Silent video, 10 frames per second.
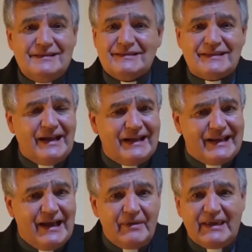that
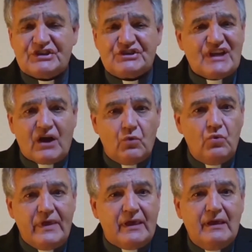is
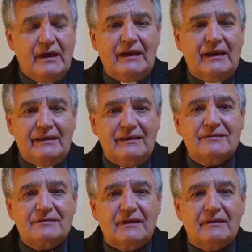shaking the Church
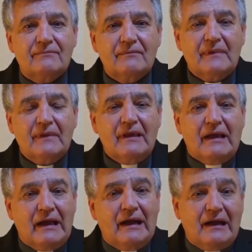will make the
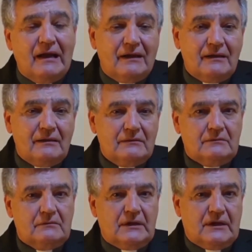cardinal
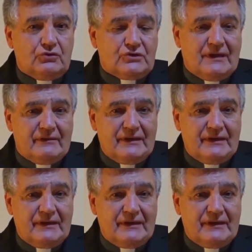electors,